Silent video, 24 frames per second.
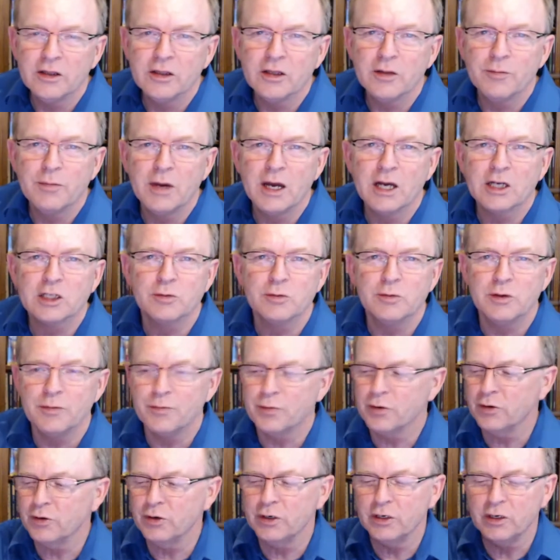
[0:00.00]
in the maximally
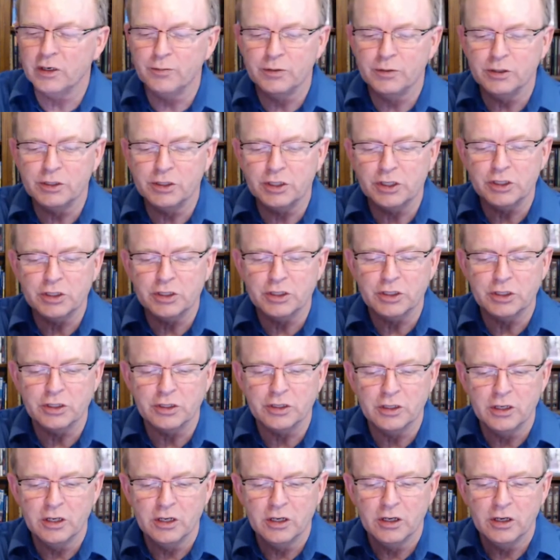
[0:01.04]
pronated
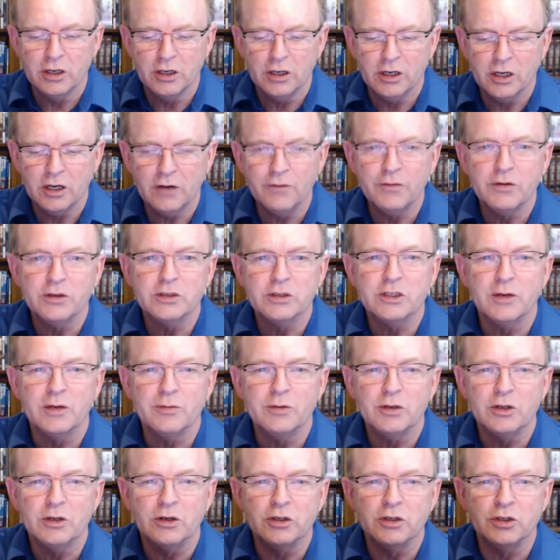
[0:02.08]
position of the
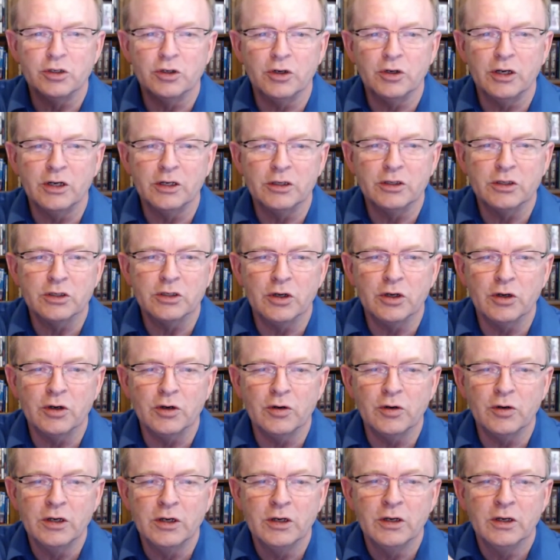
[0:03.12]
subtalar joint,
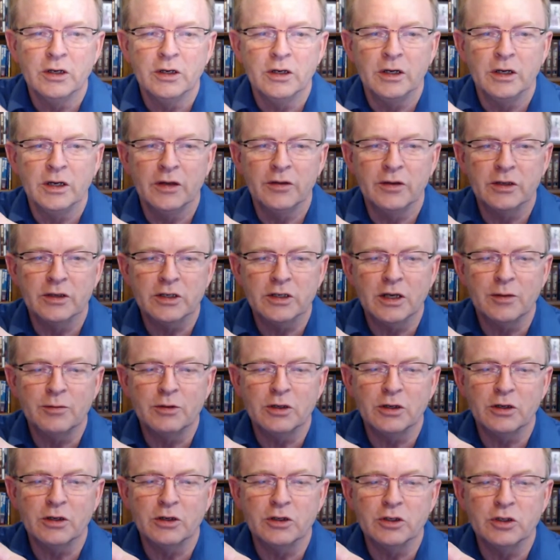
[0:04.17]
so in the
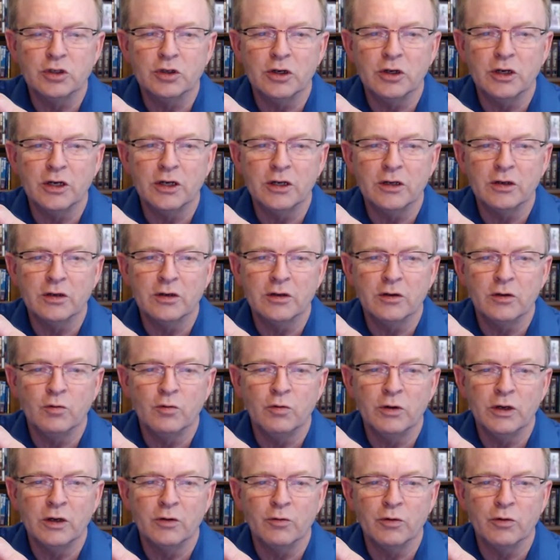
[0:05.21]
subtalar joint
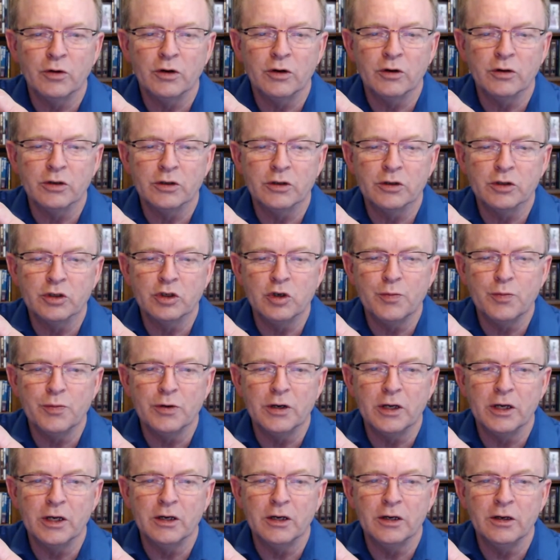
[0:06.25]
when we're
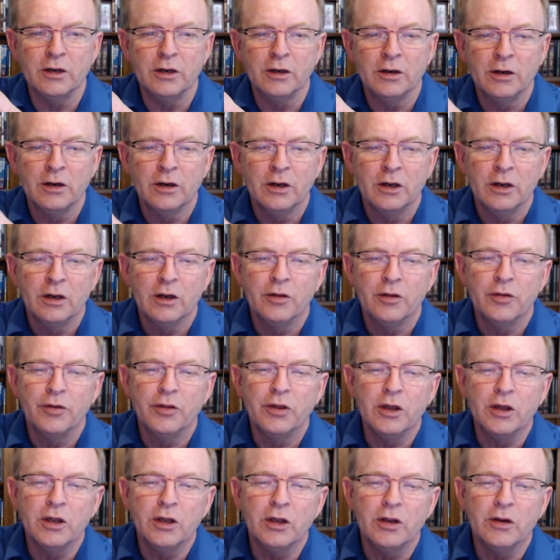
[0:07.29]
supinated,
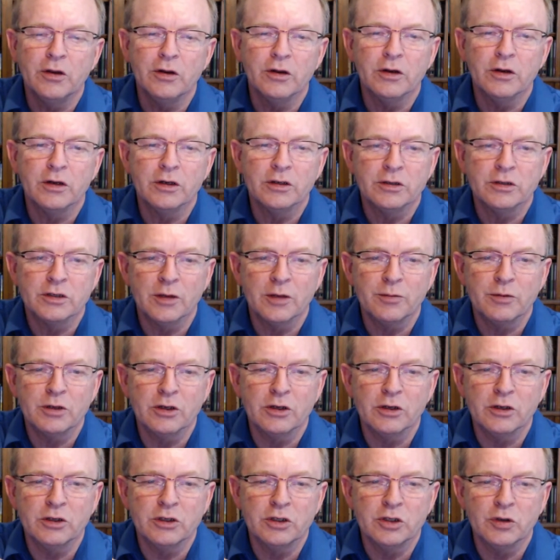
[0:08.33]
the
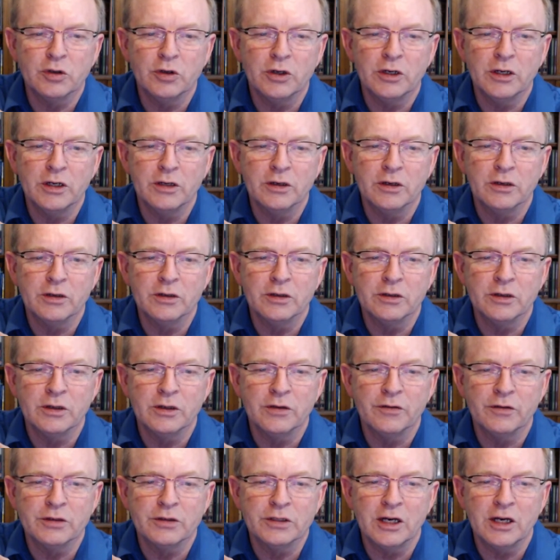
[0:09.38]
subtalar joint,
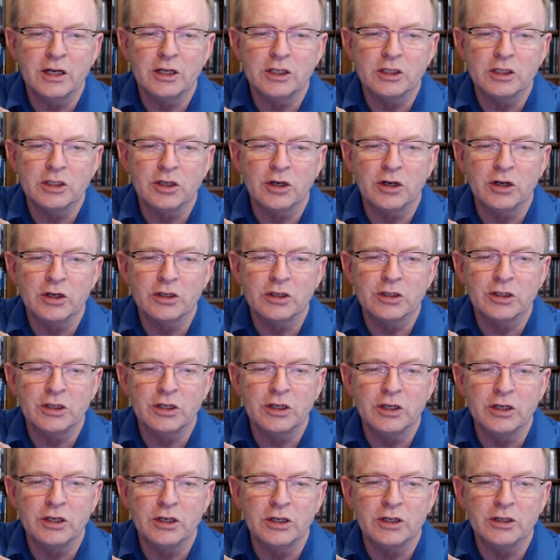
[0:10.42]
the sinus
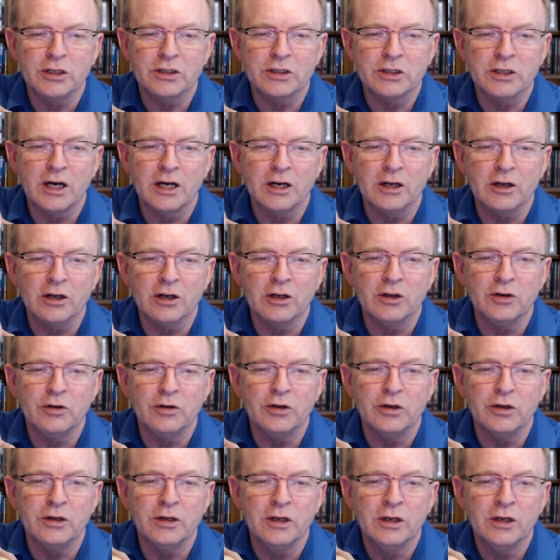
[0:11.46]
tarsi is not
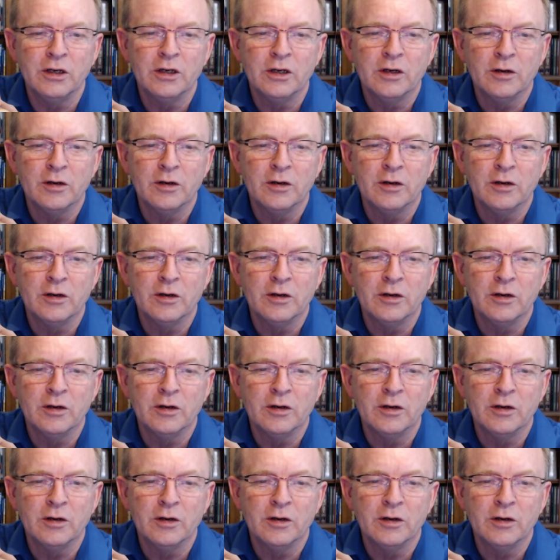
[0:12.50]
occluded,